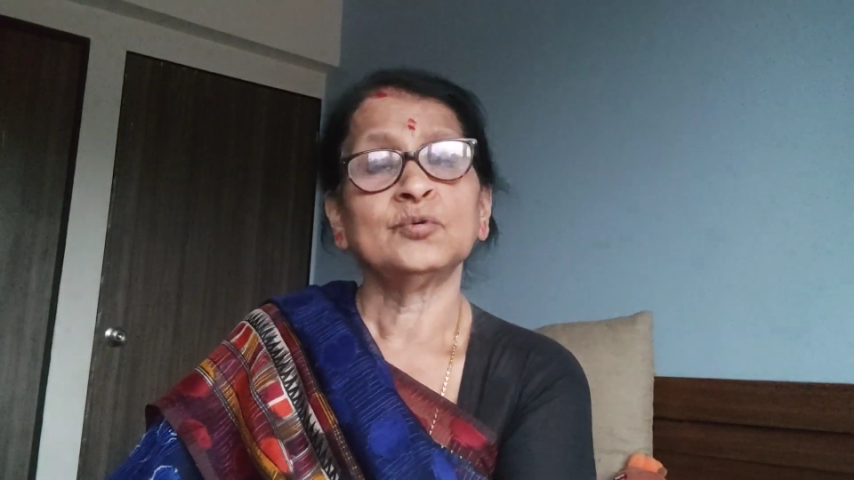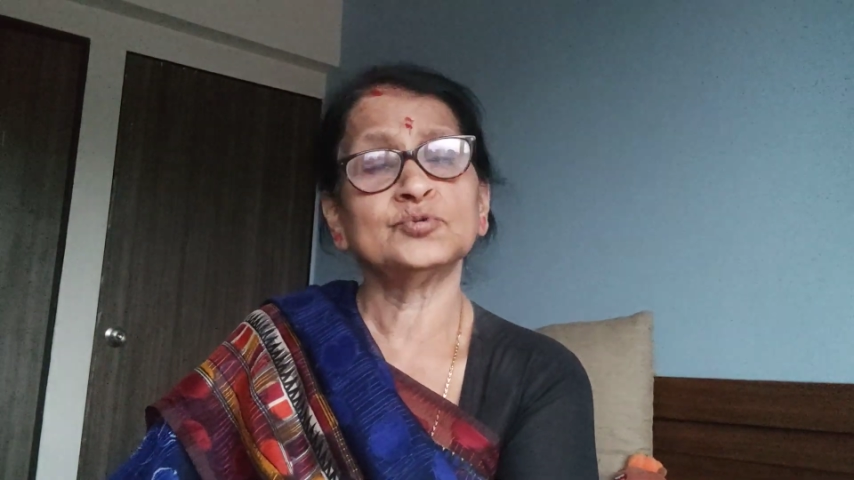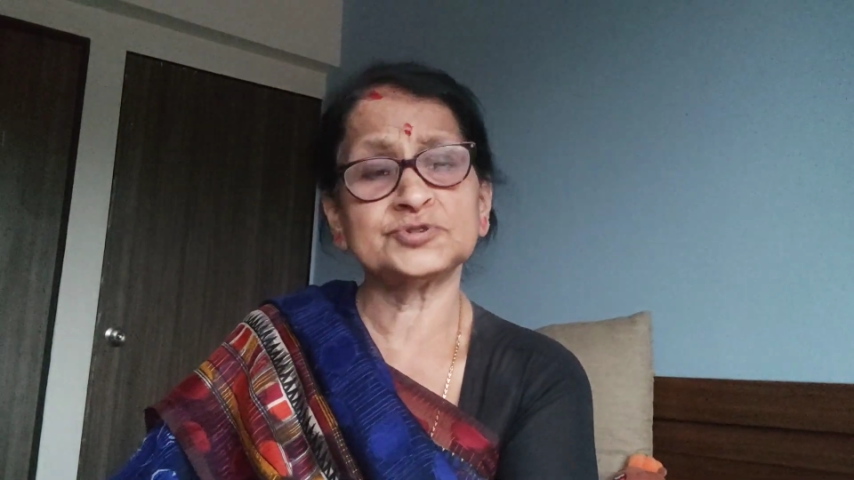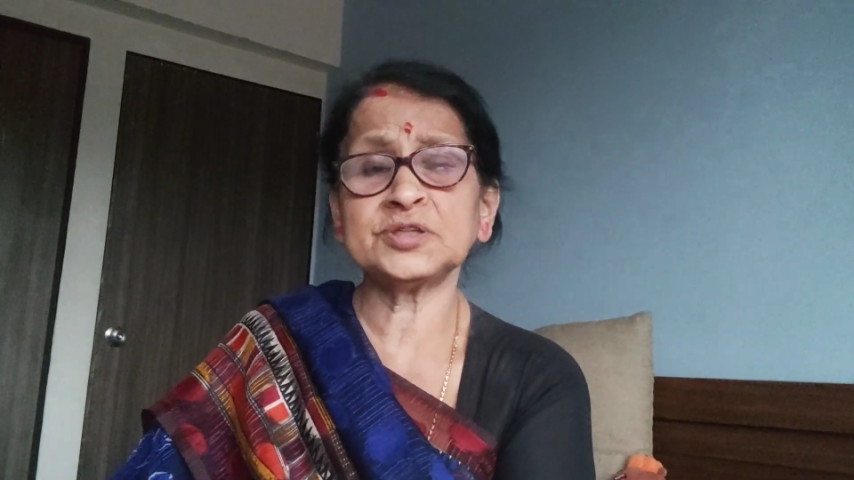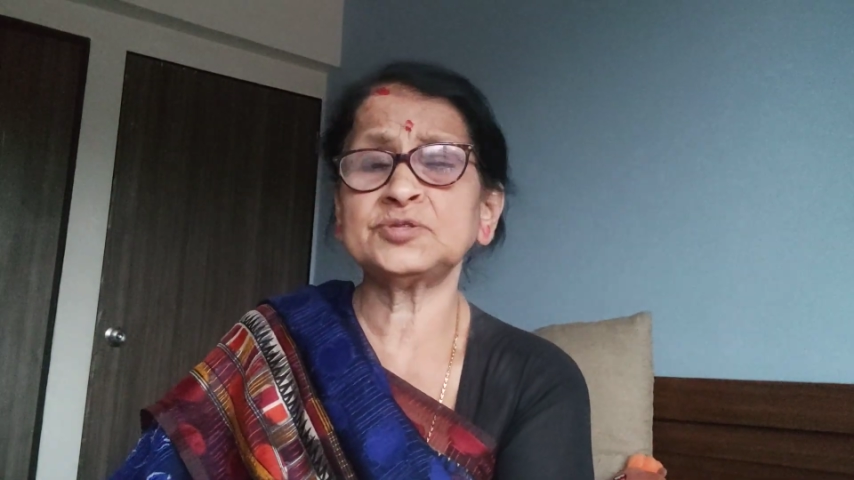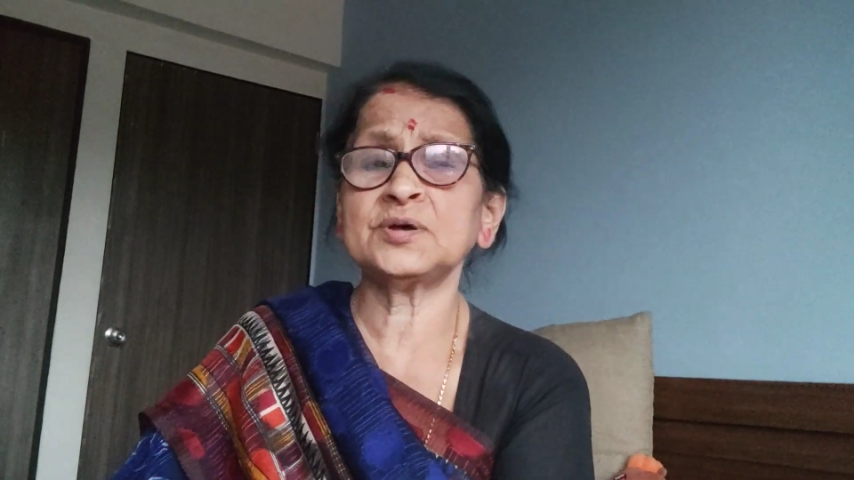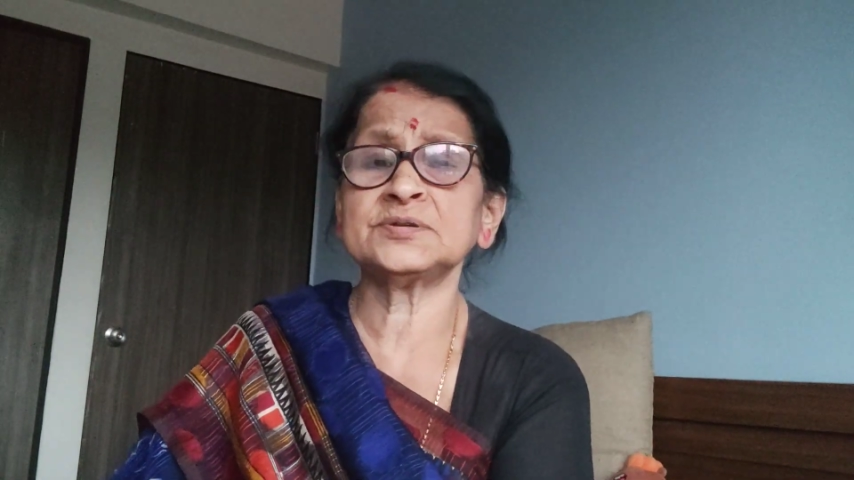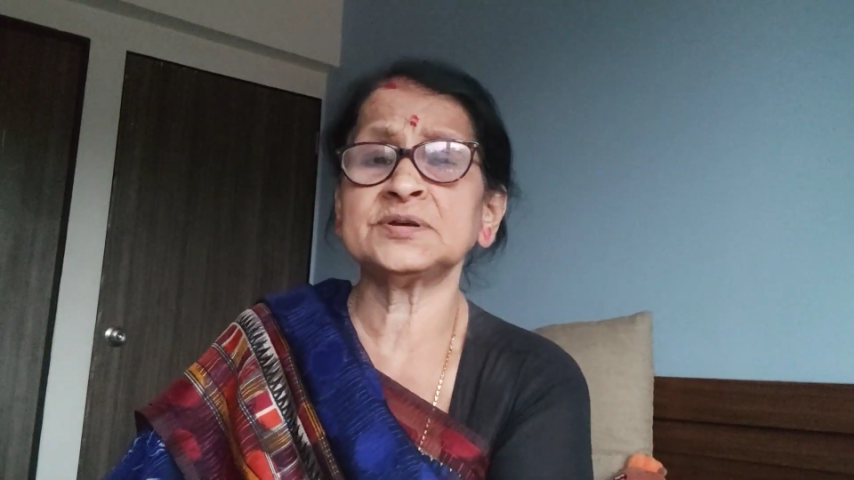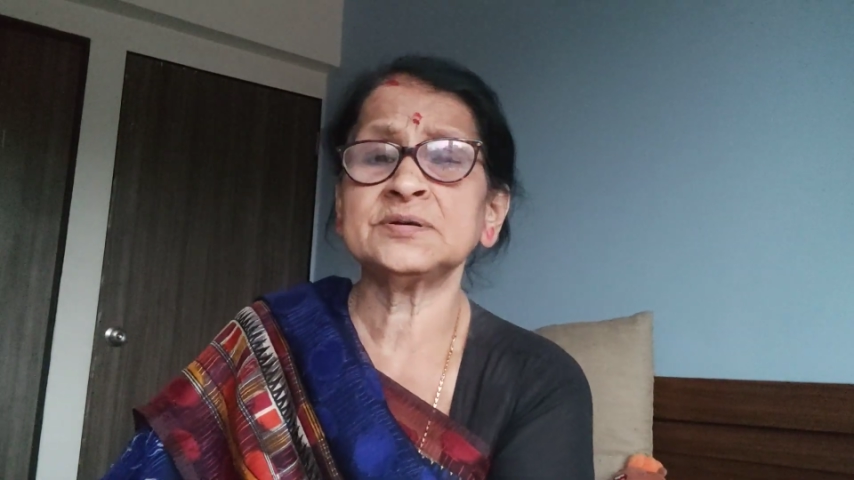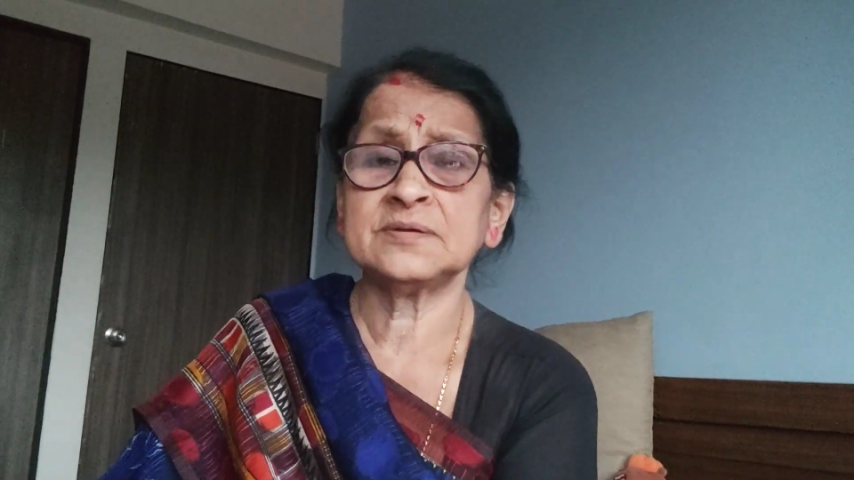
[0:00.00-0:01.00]

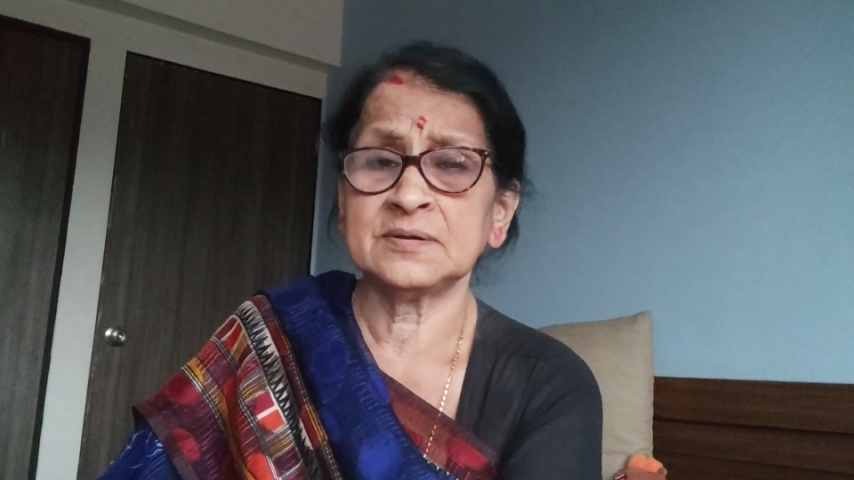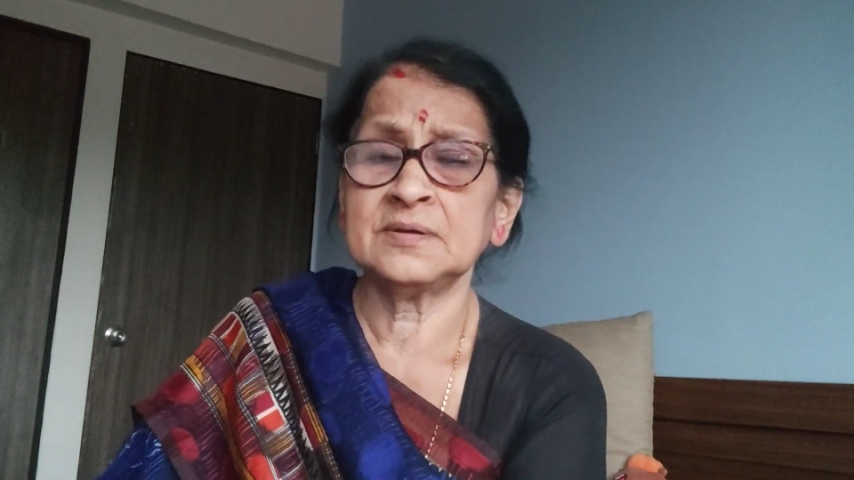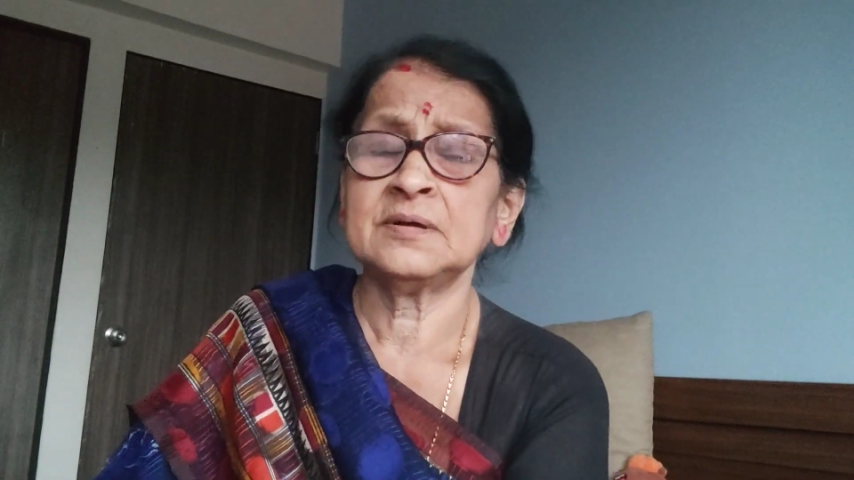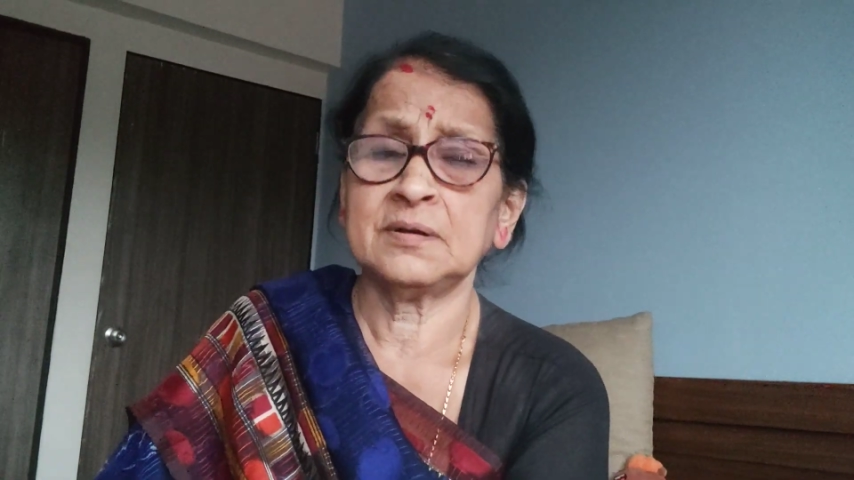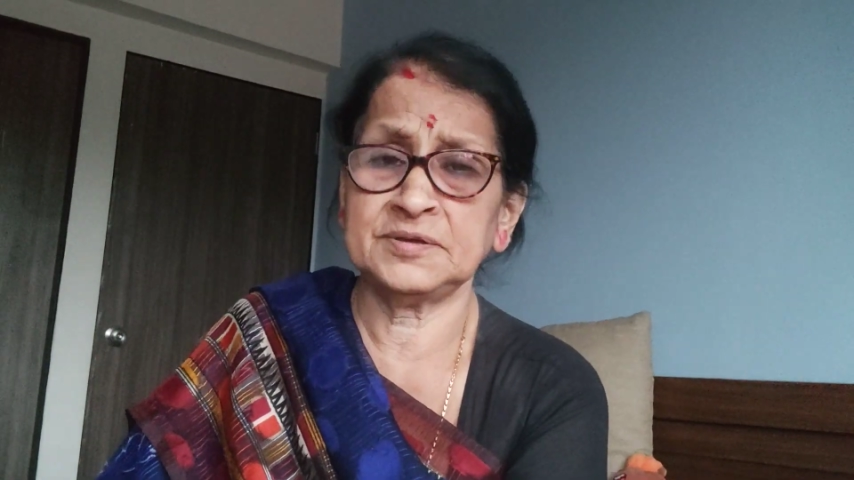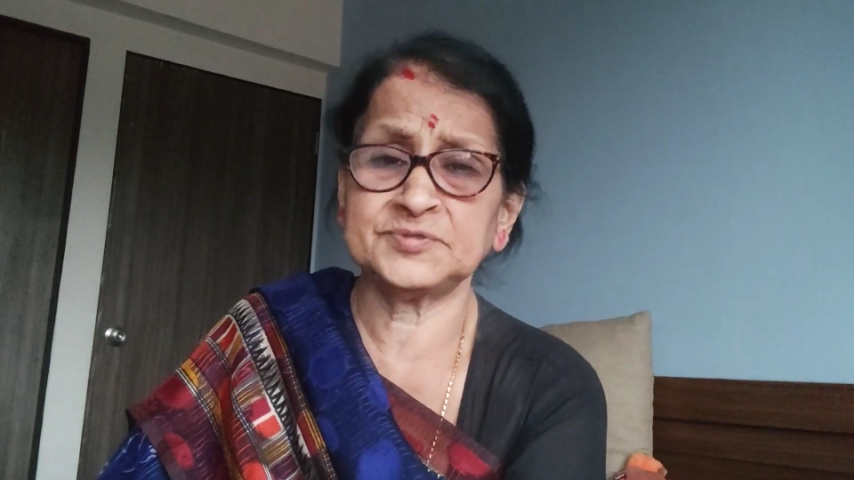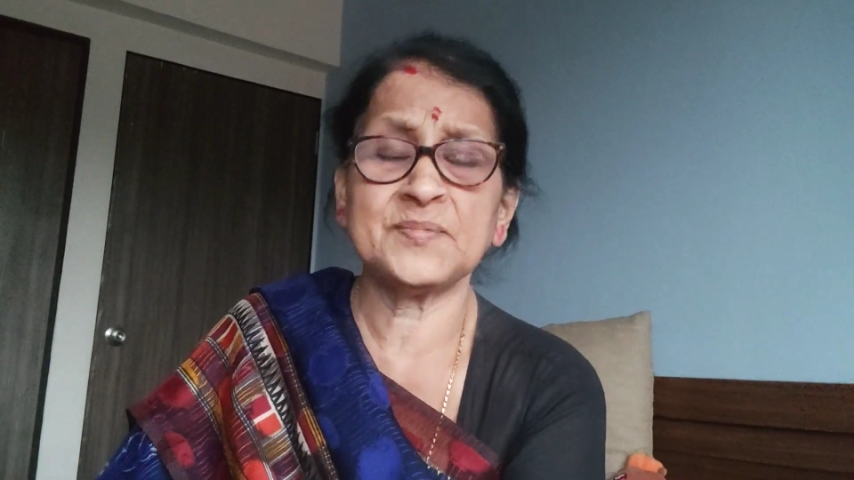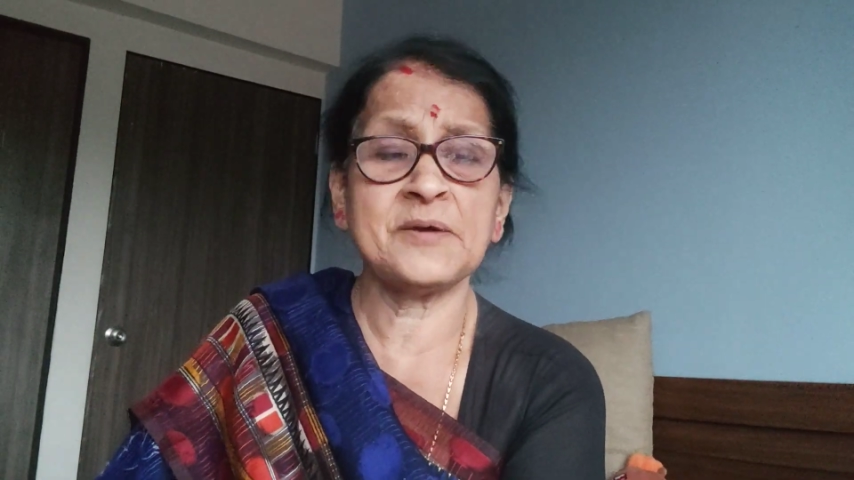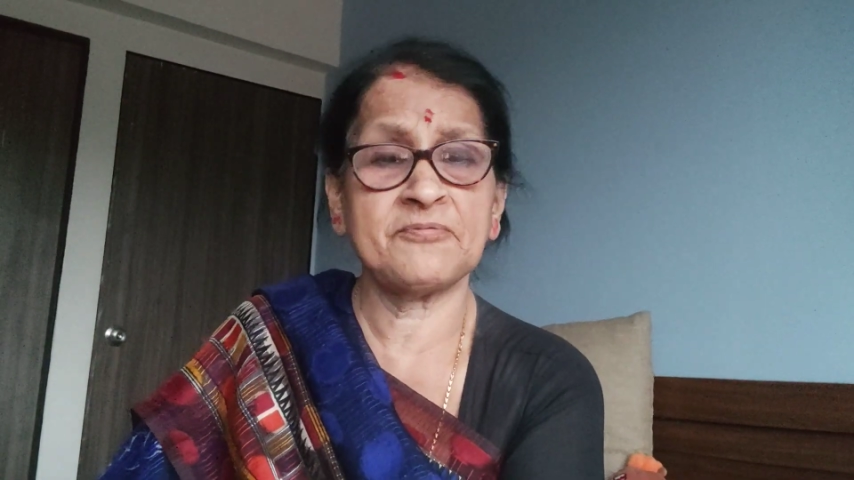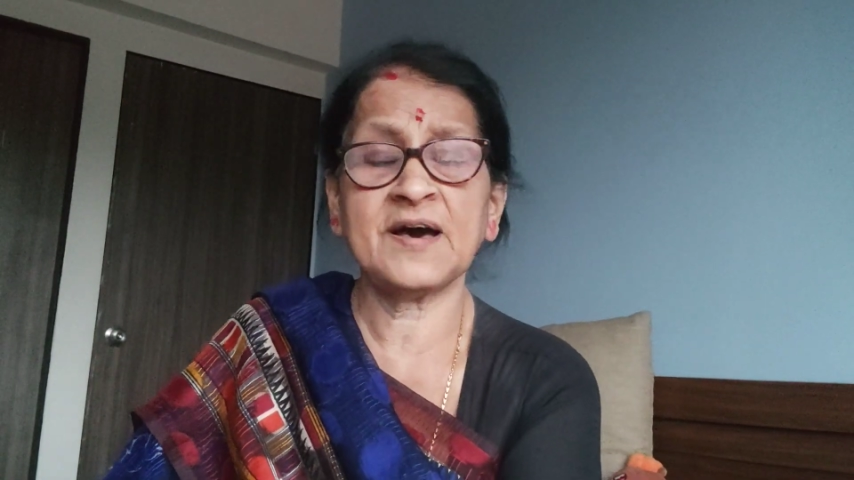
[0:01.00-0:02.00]
Kushadhwaja is
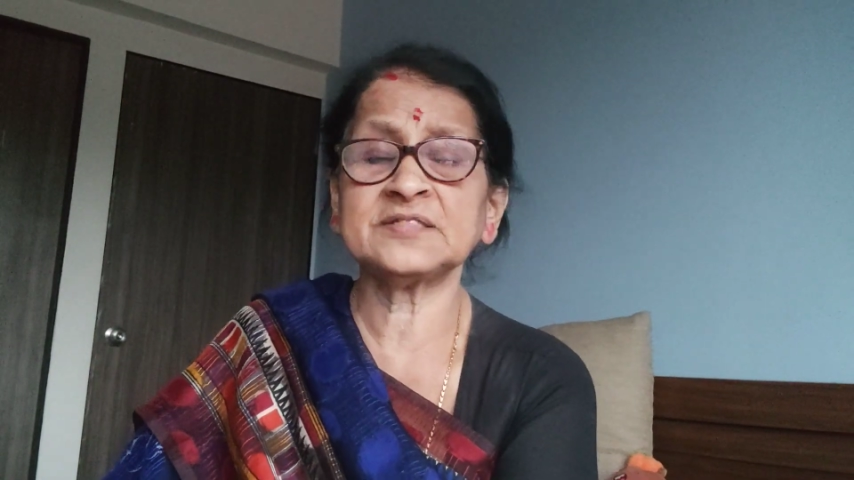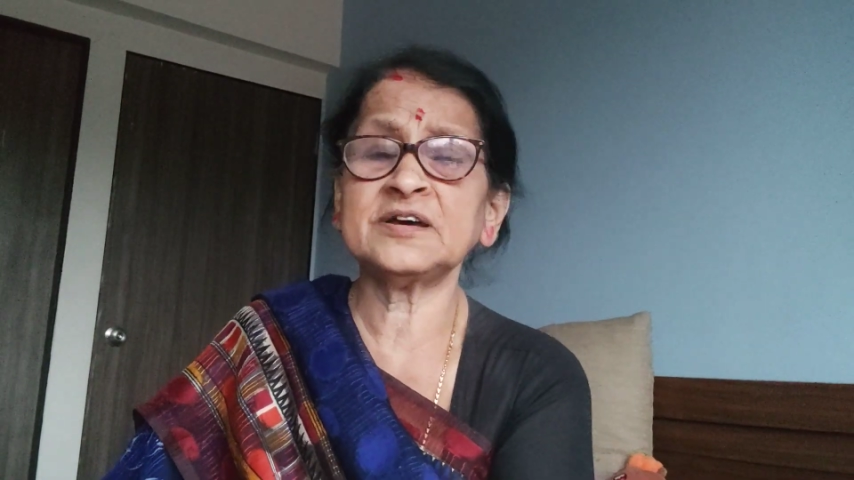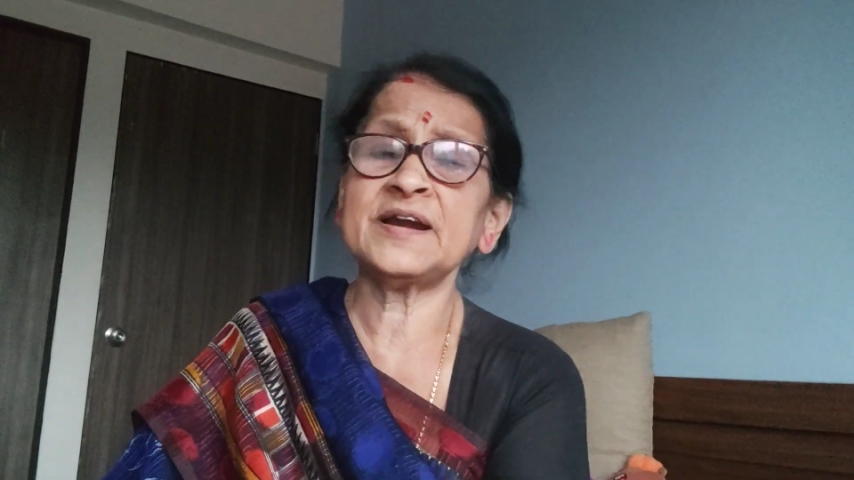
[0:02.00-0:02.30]
my father